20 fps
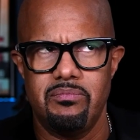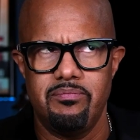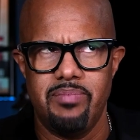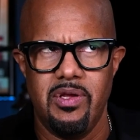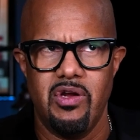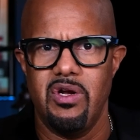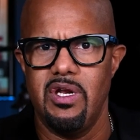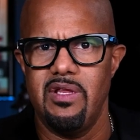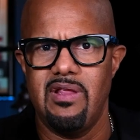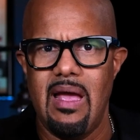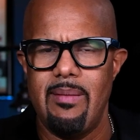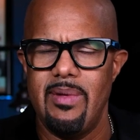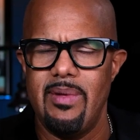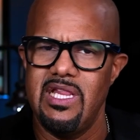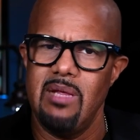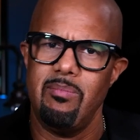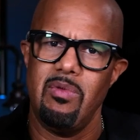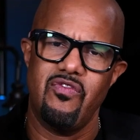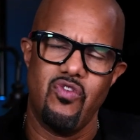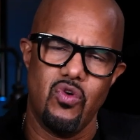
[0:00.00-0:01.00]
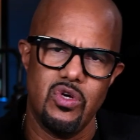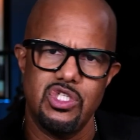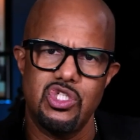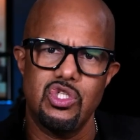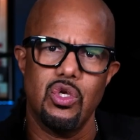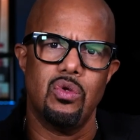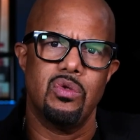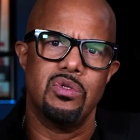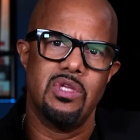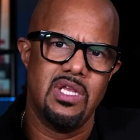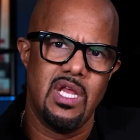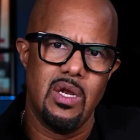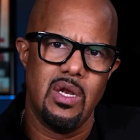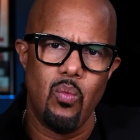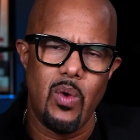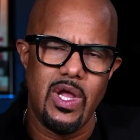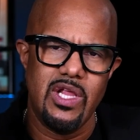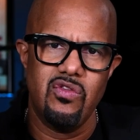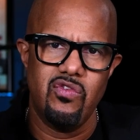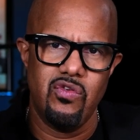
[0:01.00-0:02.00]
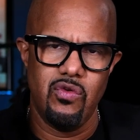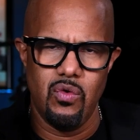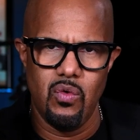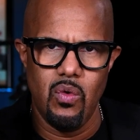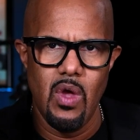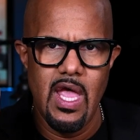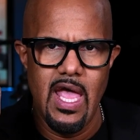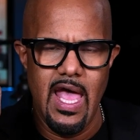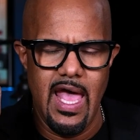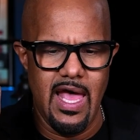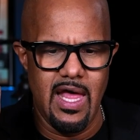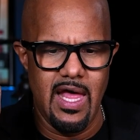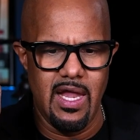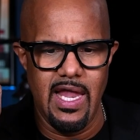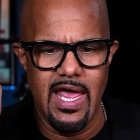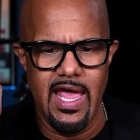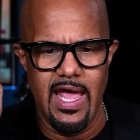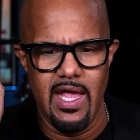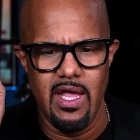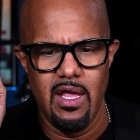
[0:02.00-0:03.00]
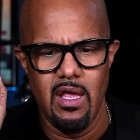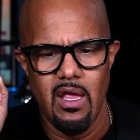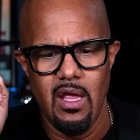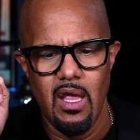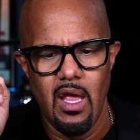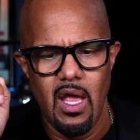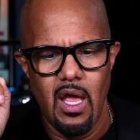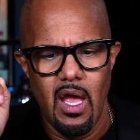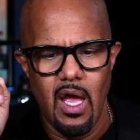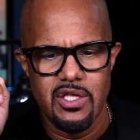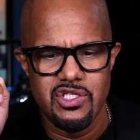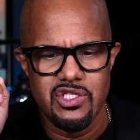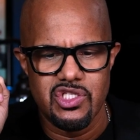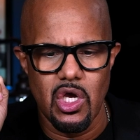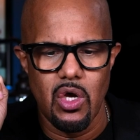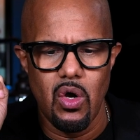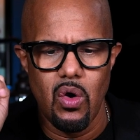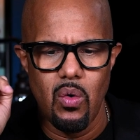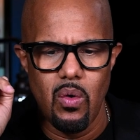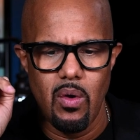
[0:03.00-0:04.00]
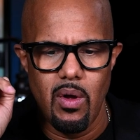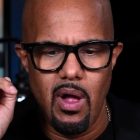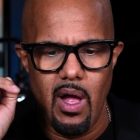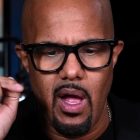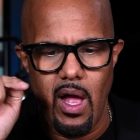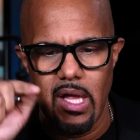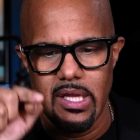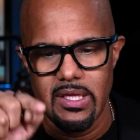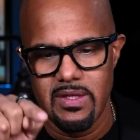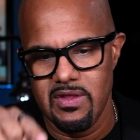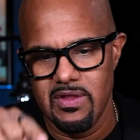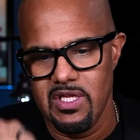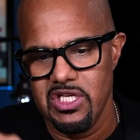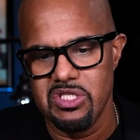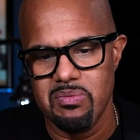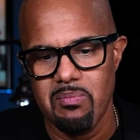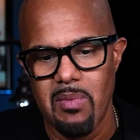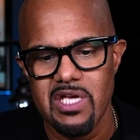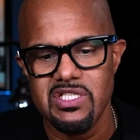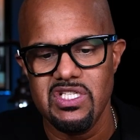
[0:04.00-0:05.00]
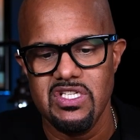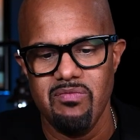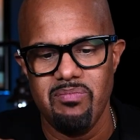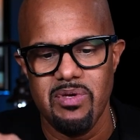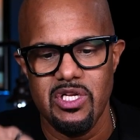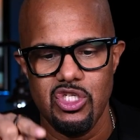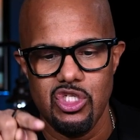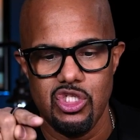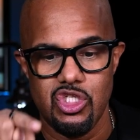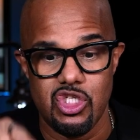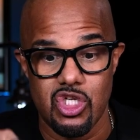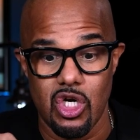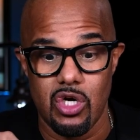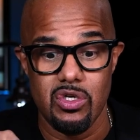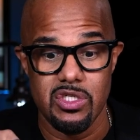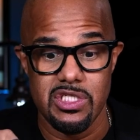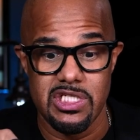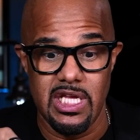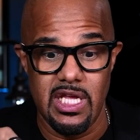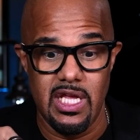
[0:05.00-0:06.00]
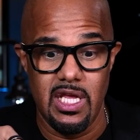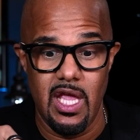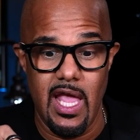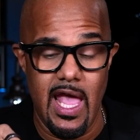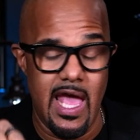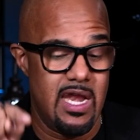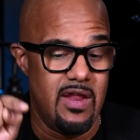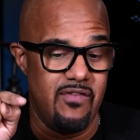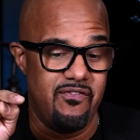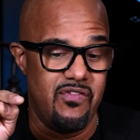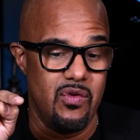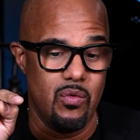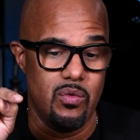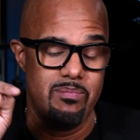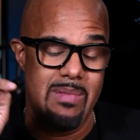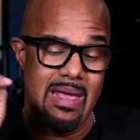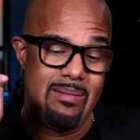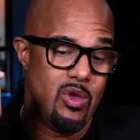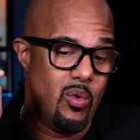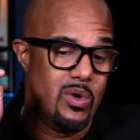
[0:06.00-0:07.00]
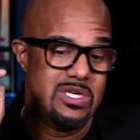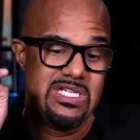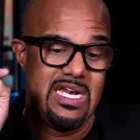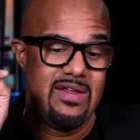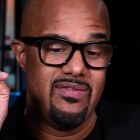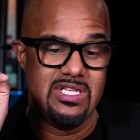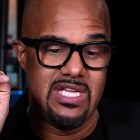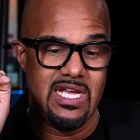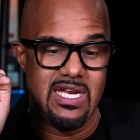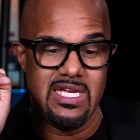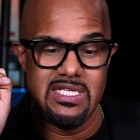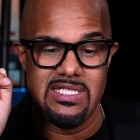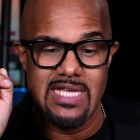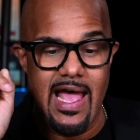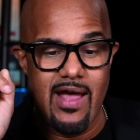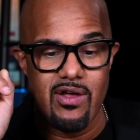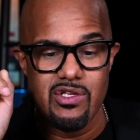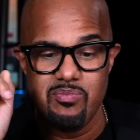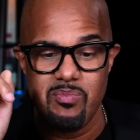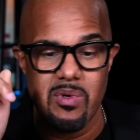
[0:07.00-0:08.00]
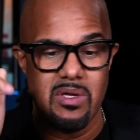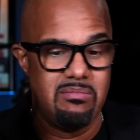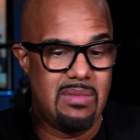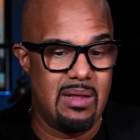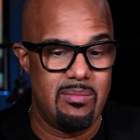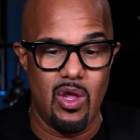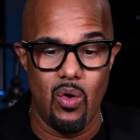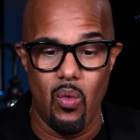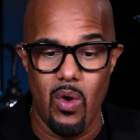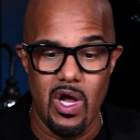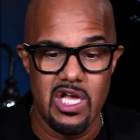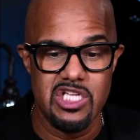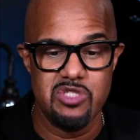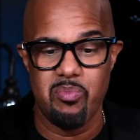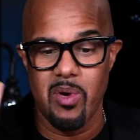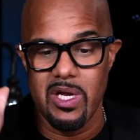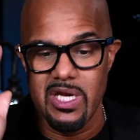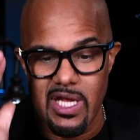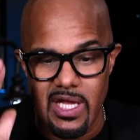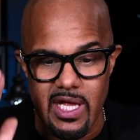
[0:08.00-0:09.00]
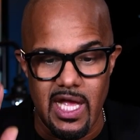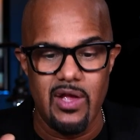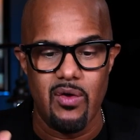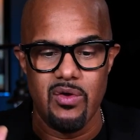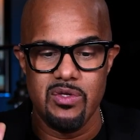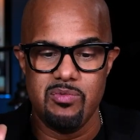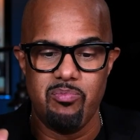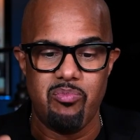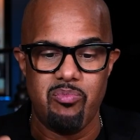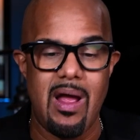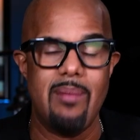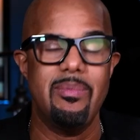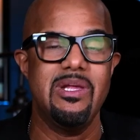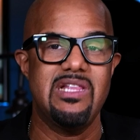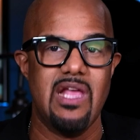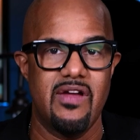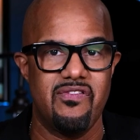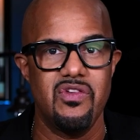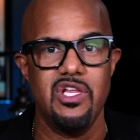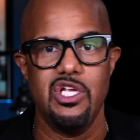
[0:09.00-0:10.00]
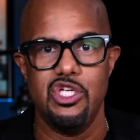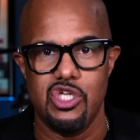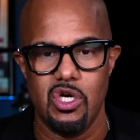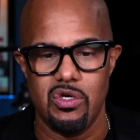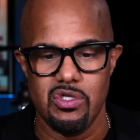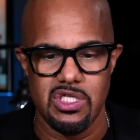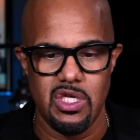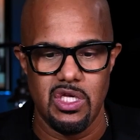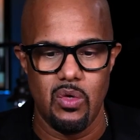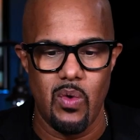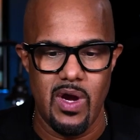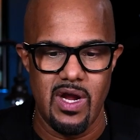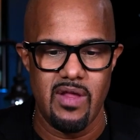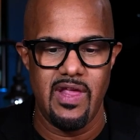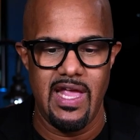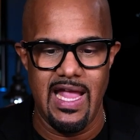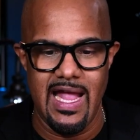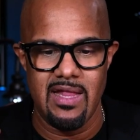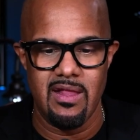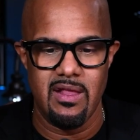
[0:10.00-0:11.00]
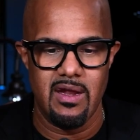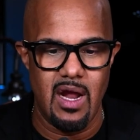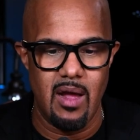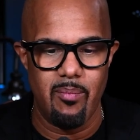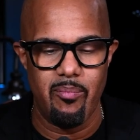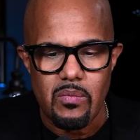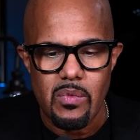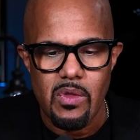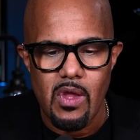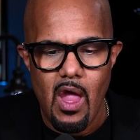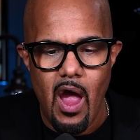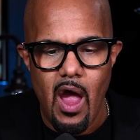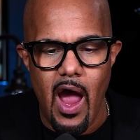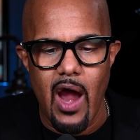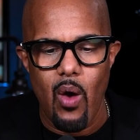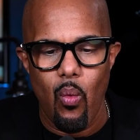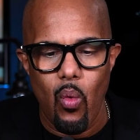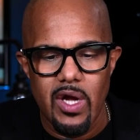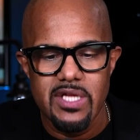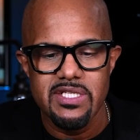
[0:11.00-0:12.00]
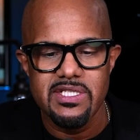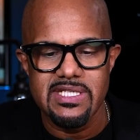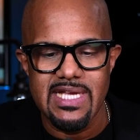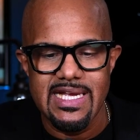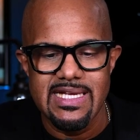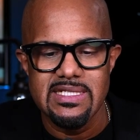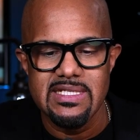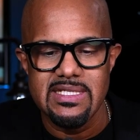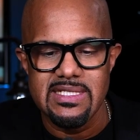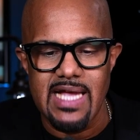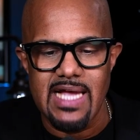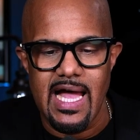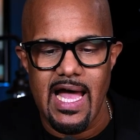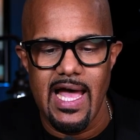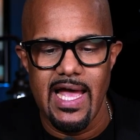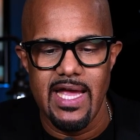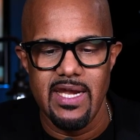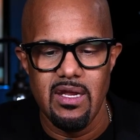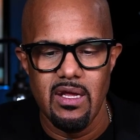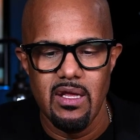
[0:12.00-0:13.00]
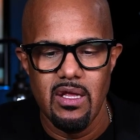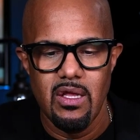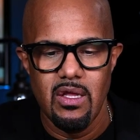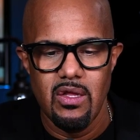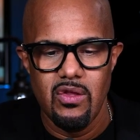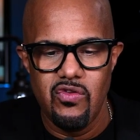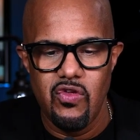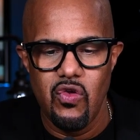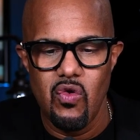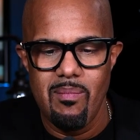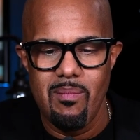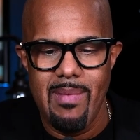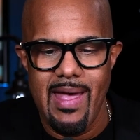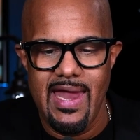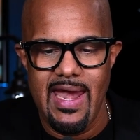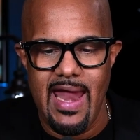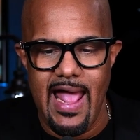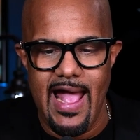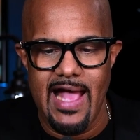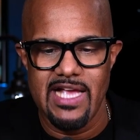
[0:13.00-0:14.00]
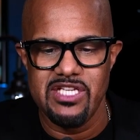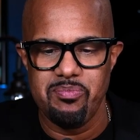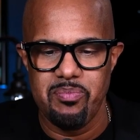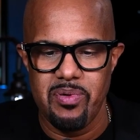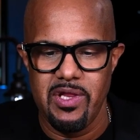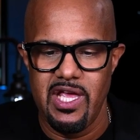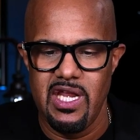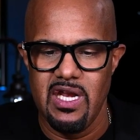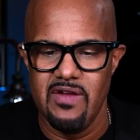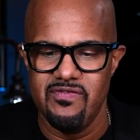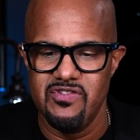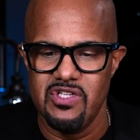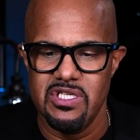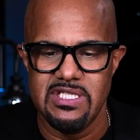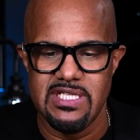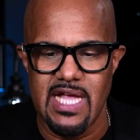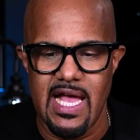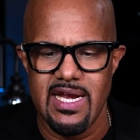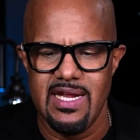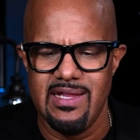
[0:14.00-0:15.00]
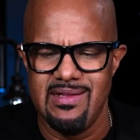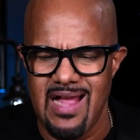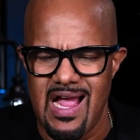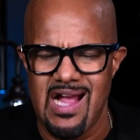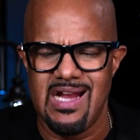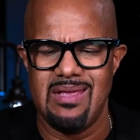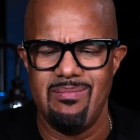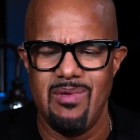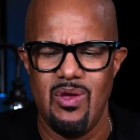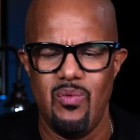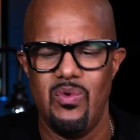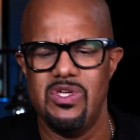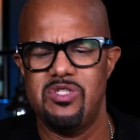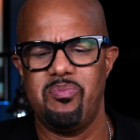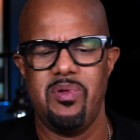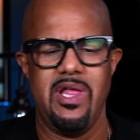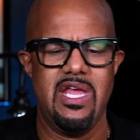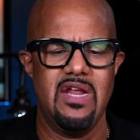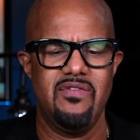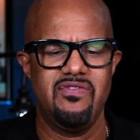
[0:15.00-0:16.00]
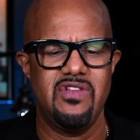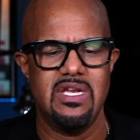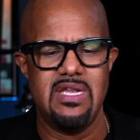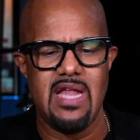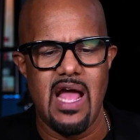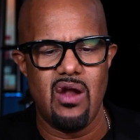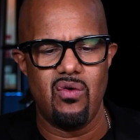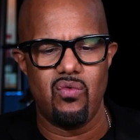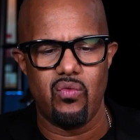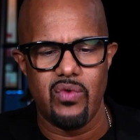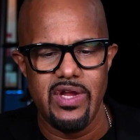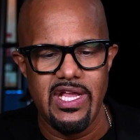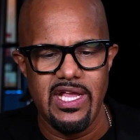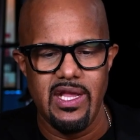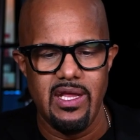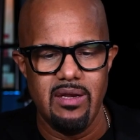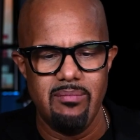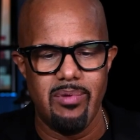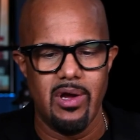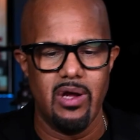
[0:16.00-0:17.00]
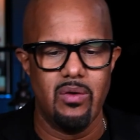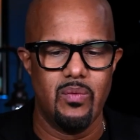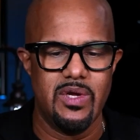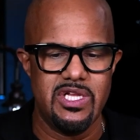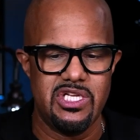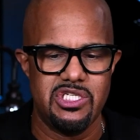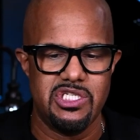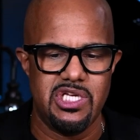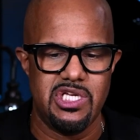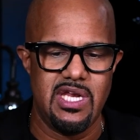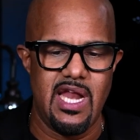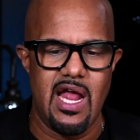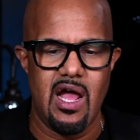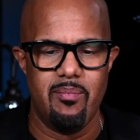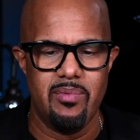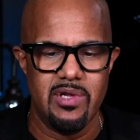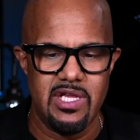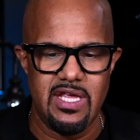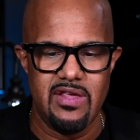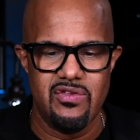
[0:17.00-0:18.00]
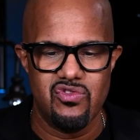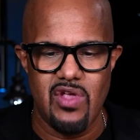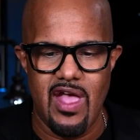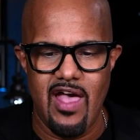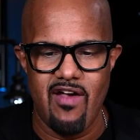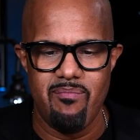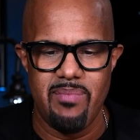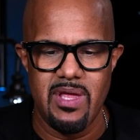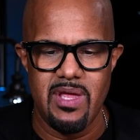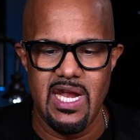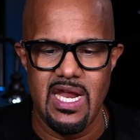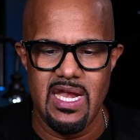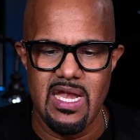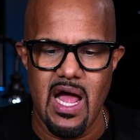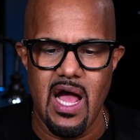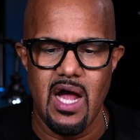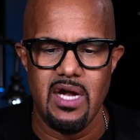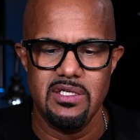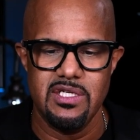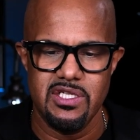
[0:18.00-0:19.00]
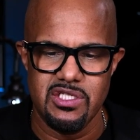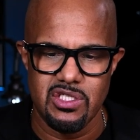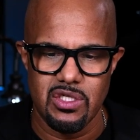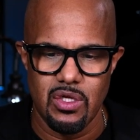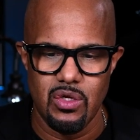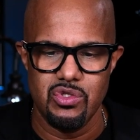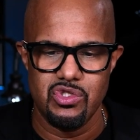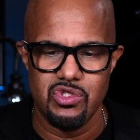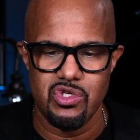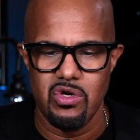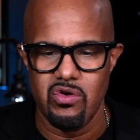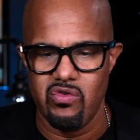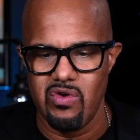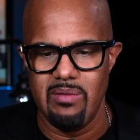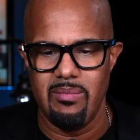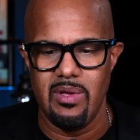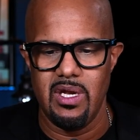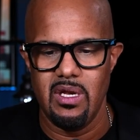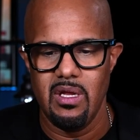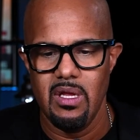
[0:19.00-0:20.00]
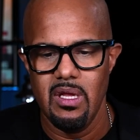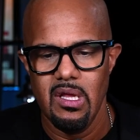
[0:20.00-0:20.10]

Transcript: period of time, I think, before he sold and then went to LA. So this must have been Jersey. And if maybe it wasn't even Diddy's house, but maybe it was, but it was probably definitely Jersey where they ended up. All right. Once inside, two men asked plaintiff to sign a document, which plaintiff did not read, but which she now believes to have been a non-disclosure agreement.